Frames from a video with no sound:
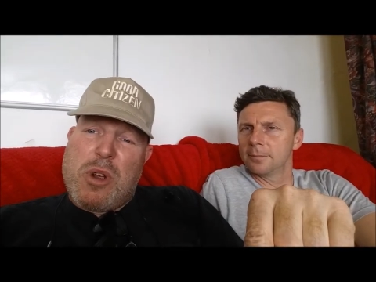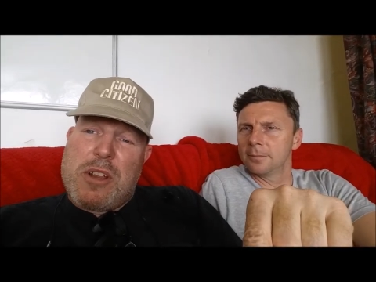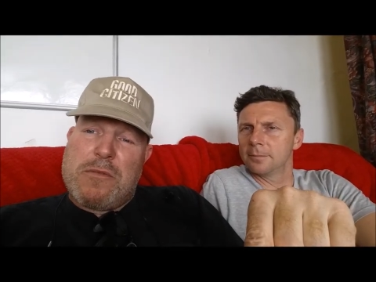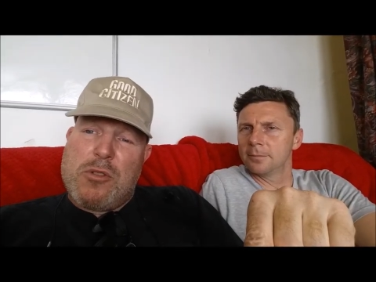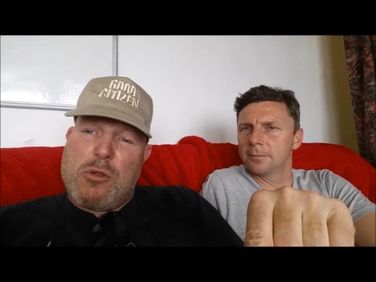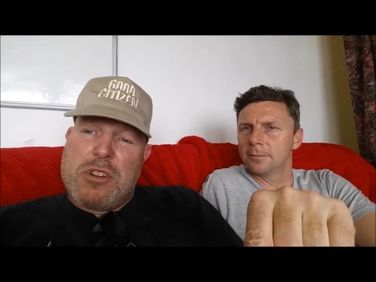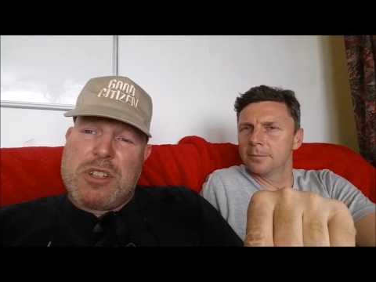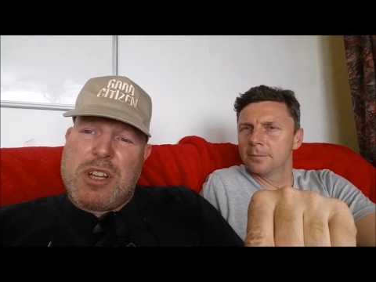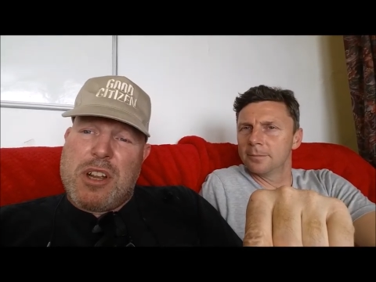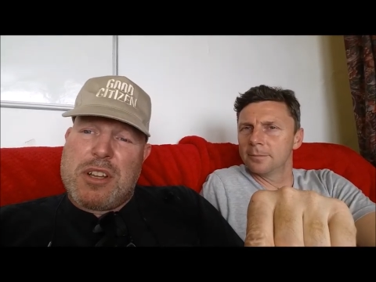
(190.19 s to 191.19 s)
Speaker 1: Weyforward
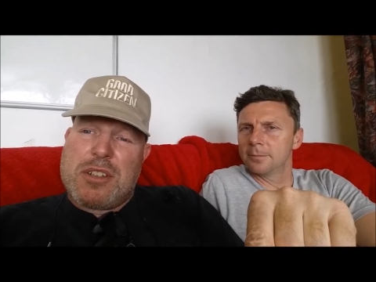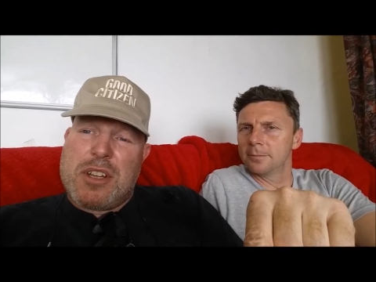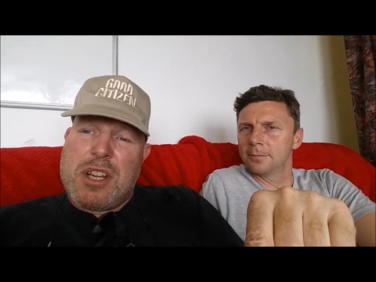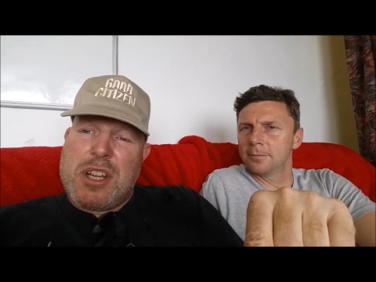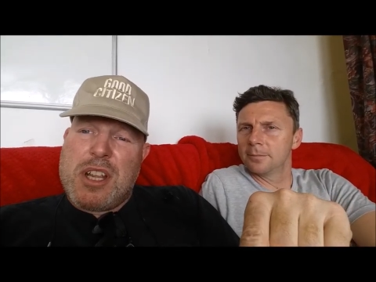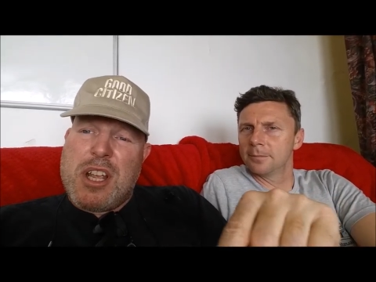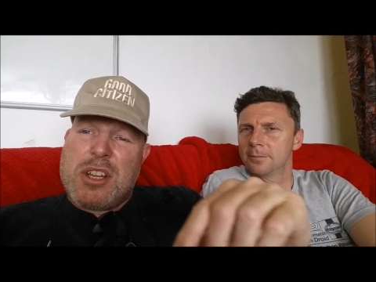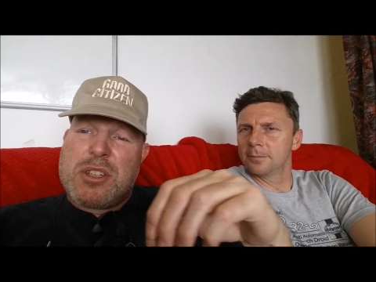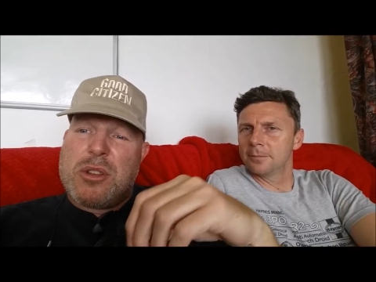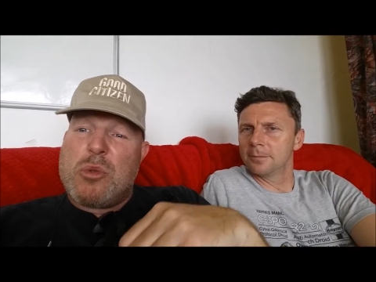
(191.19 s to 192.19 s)
CIC
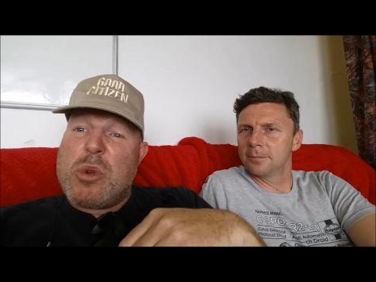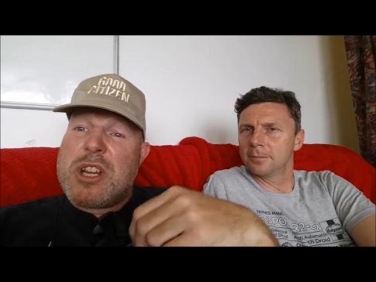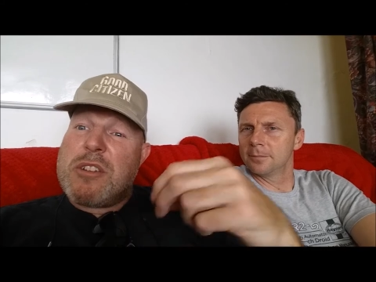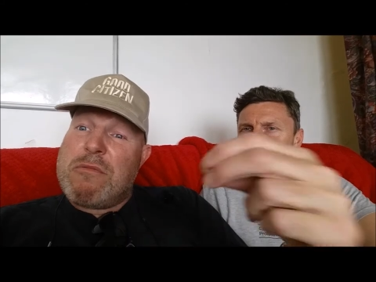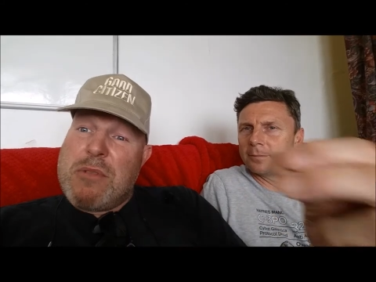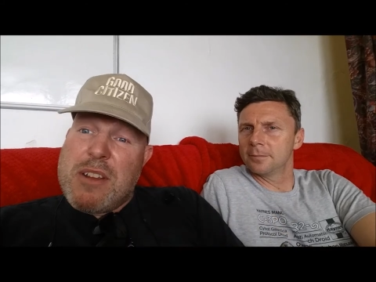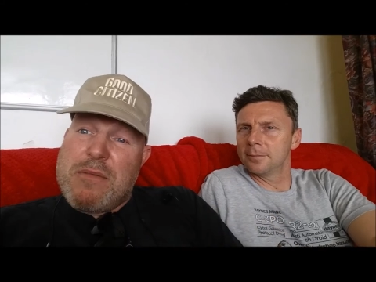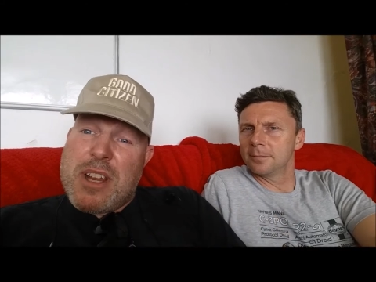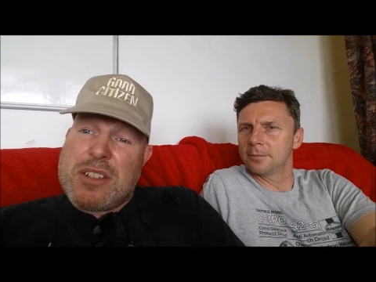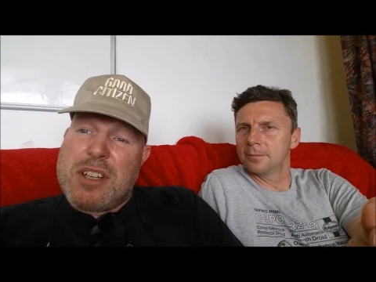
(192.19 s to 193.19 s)
so that we can
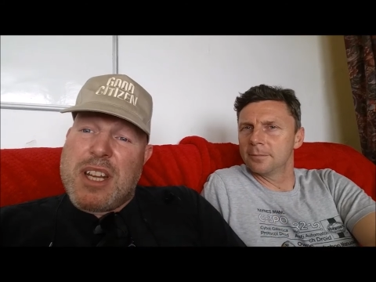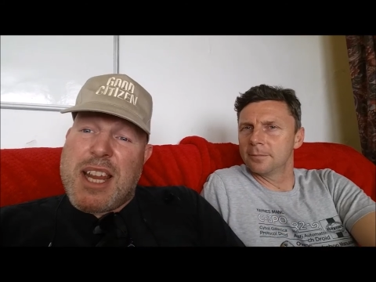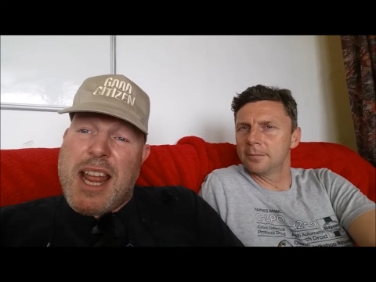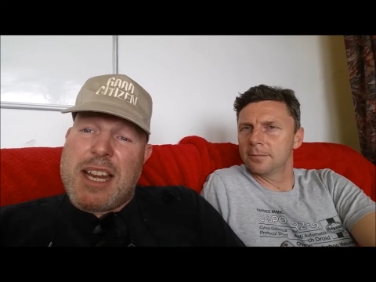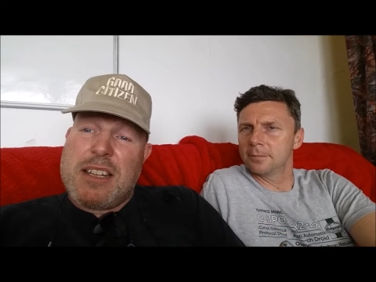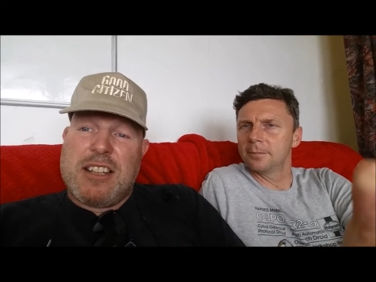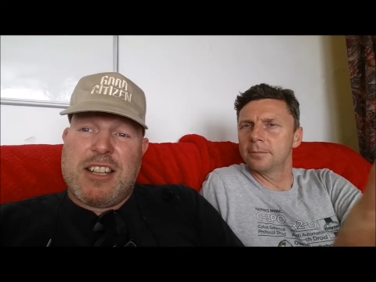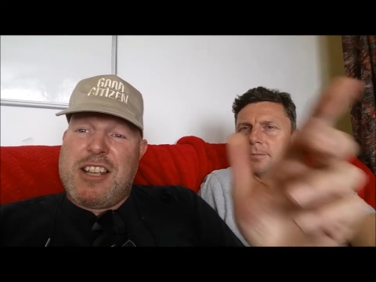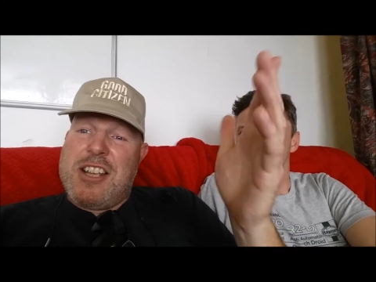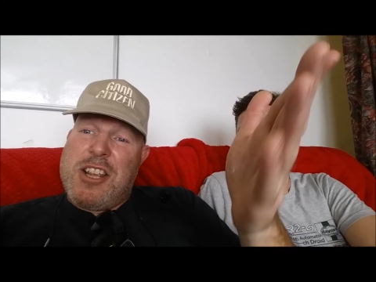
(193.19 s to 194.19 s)
reinvest it again
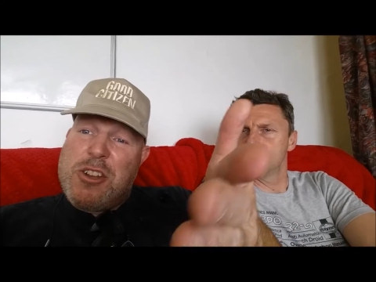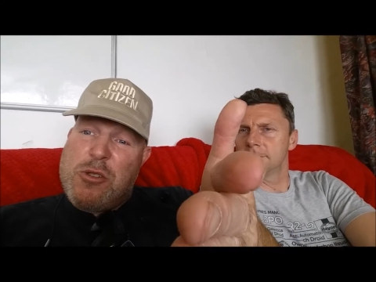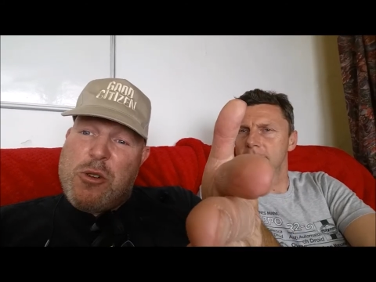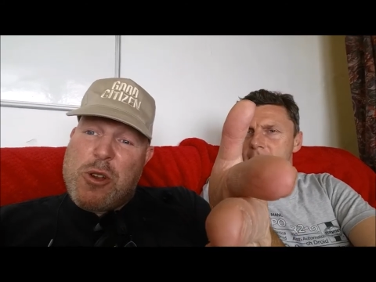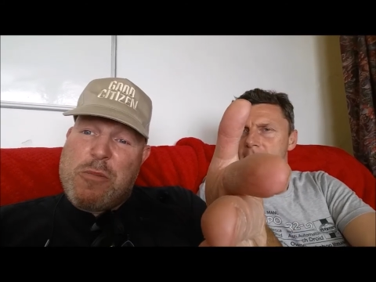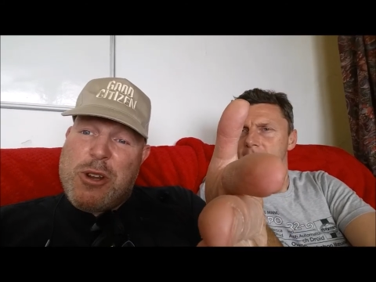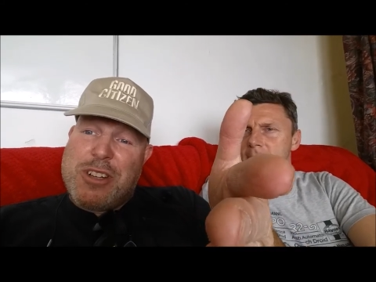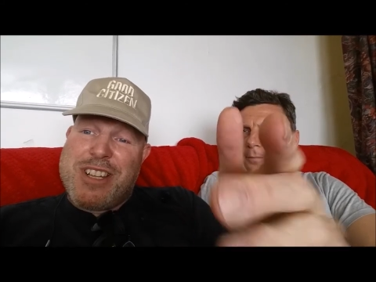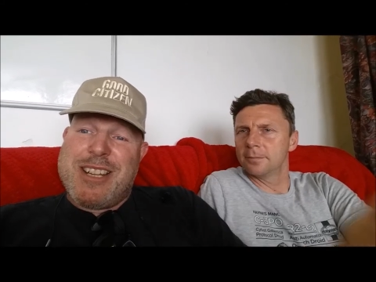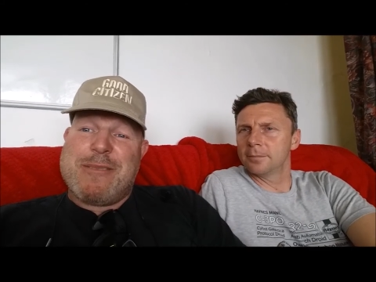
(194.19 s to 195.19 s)
in your
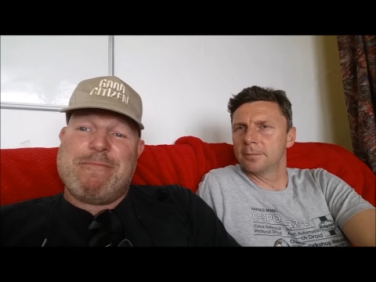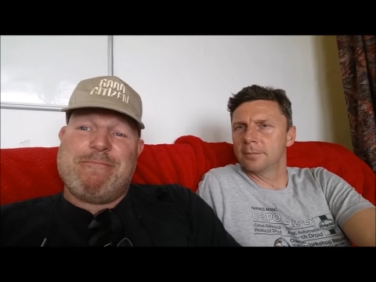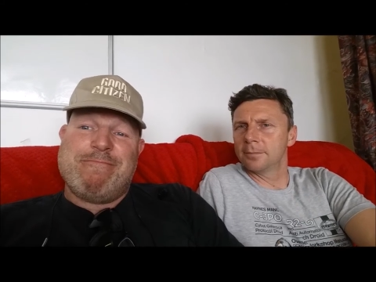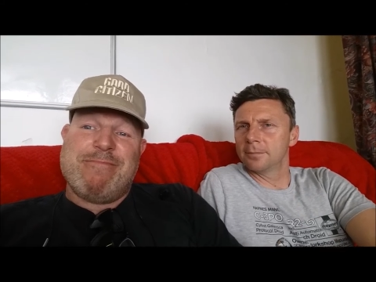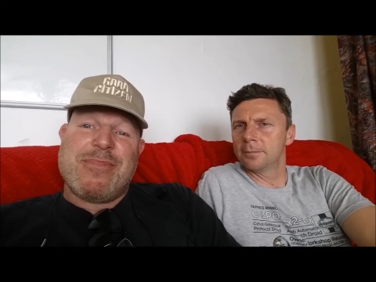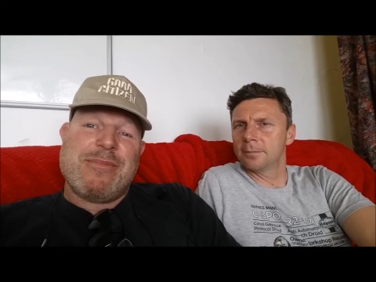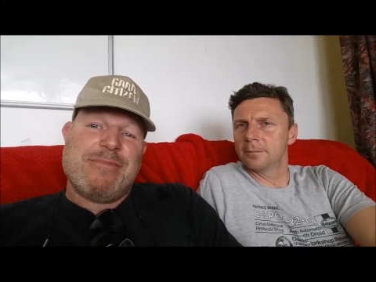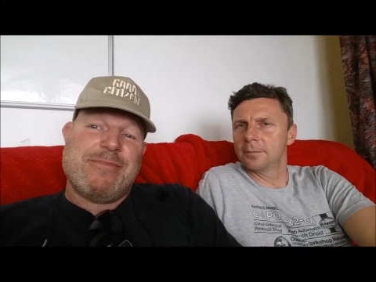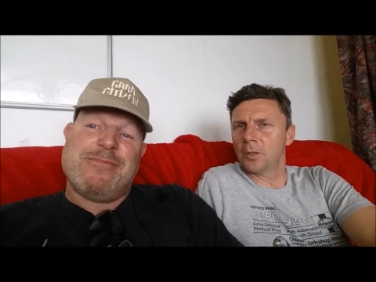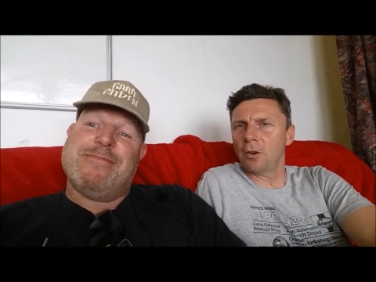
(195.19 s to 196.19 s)
community.
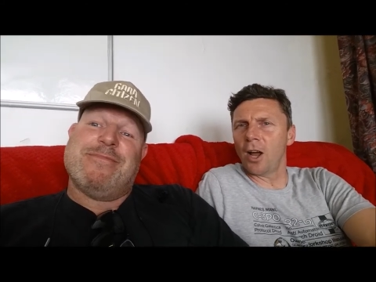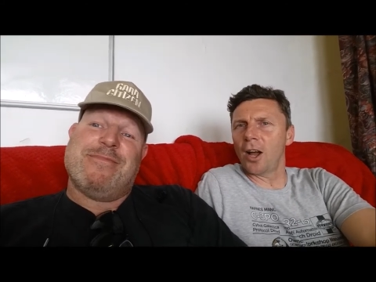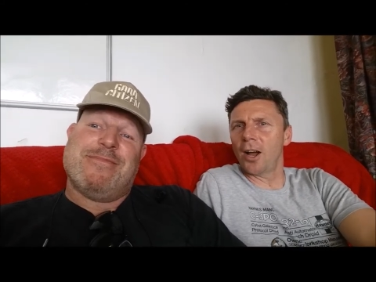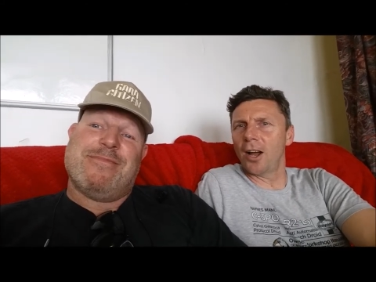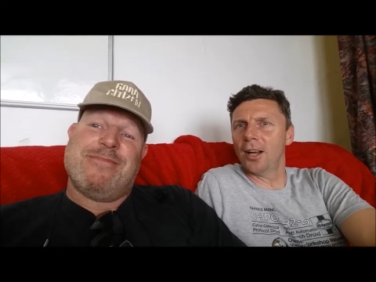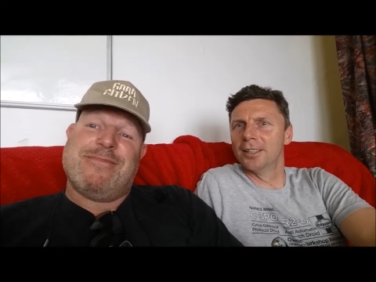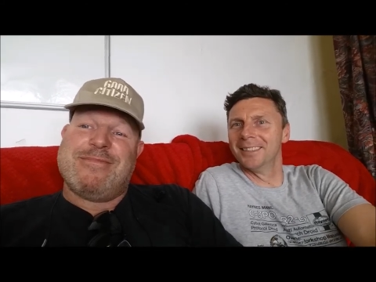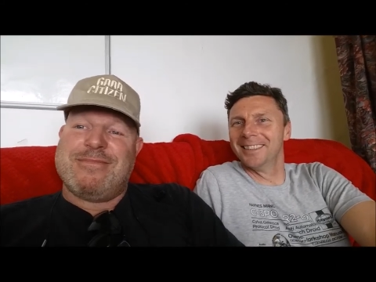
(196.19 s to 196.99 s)
Speaker 2: Hurrah!